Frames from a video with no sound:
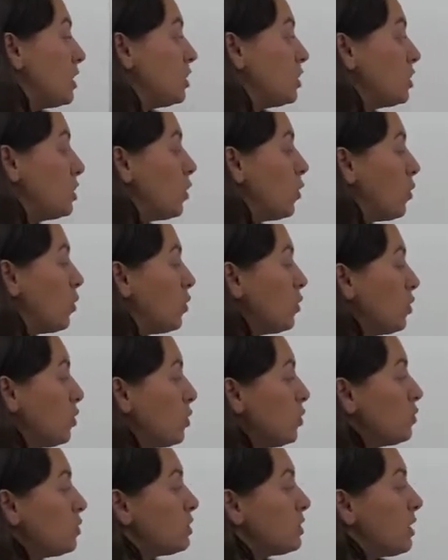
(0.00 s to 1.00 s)
So
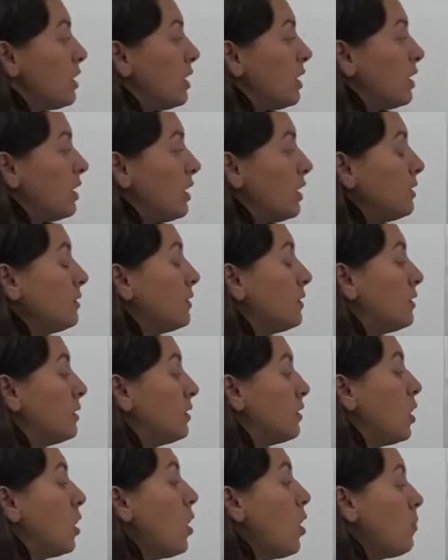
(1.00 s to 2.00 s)
those are
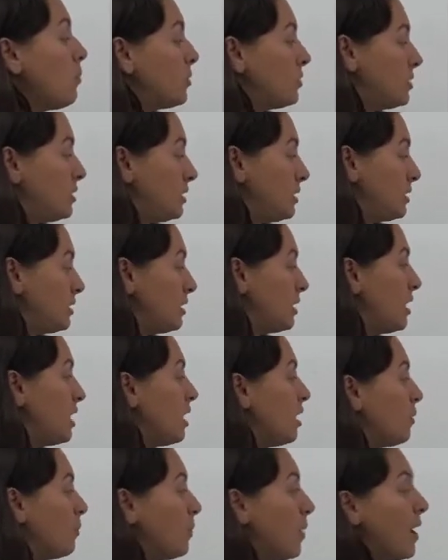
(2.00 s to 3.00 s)
opposites,
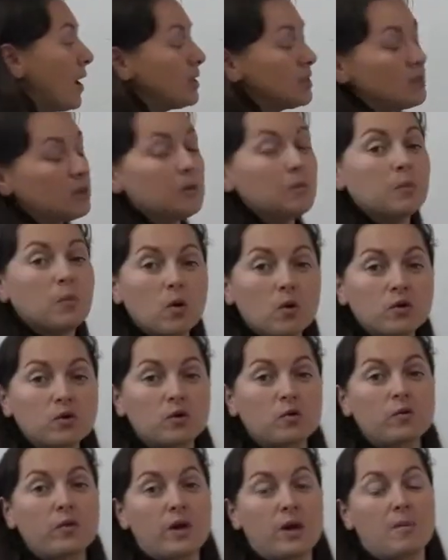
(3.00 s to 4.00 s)
but
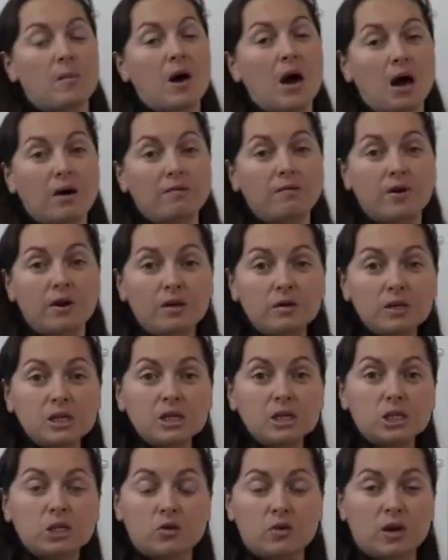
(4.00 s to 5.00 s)
both of them are very
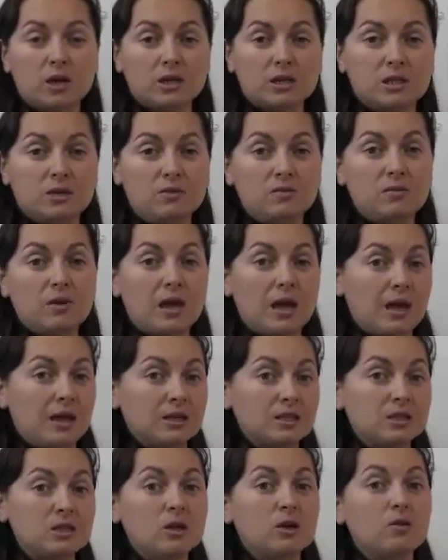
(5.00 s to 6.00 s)
destructive
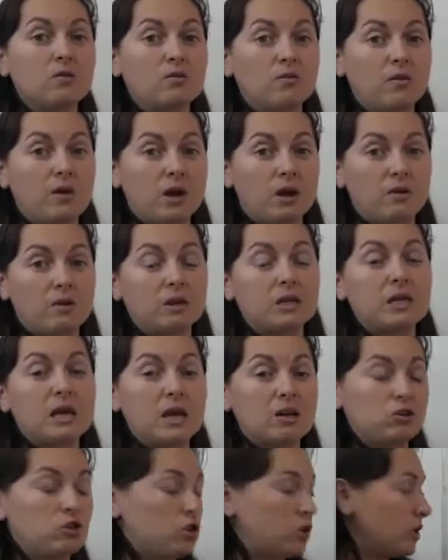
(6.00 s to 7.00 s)
and very
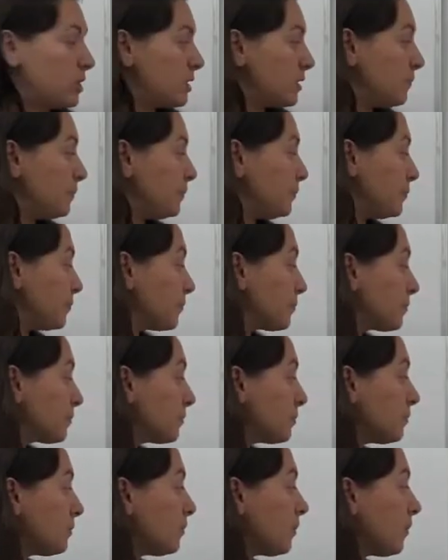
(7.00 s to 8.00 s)
dangerous.
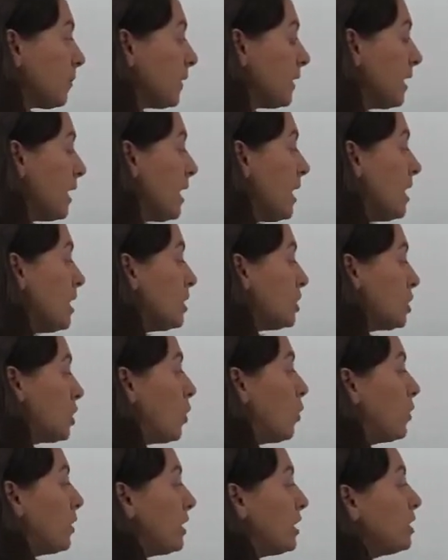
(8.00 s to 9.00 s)

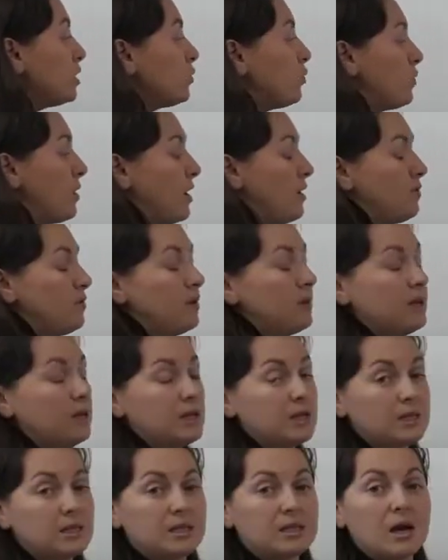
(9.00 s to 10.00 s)
So heat wave
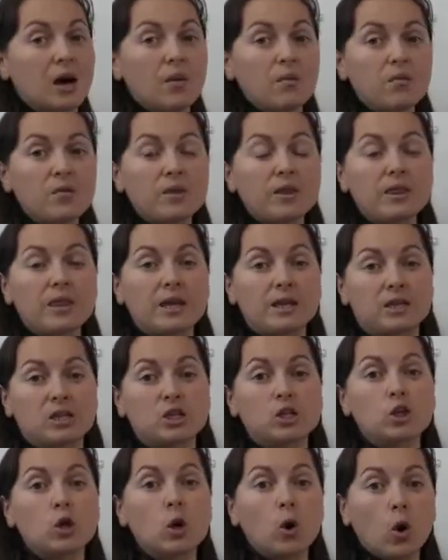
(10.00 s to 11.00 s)
is something that
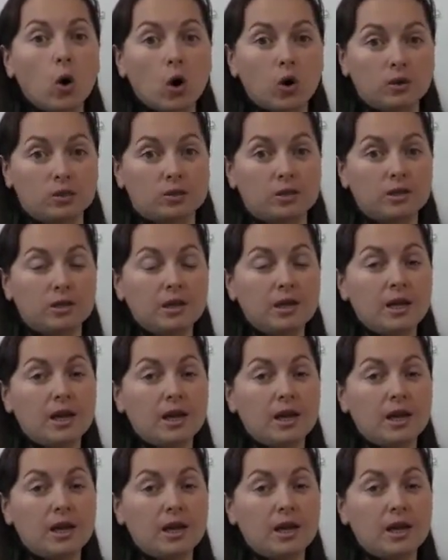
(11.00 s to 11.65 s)
is hot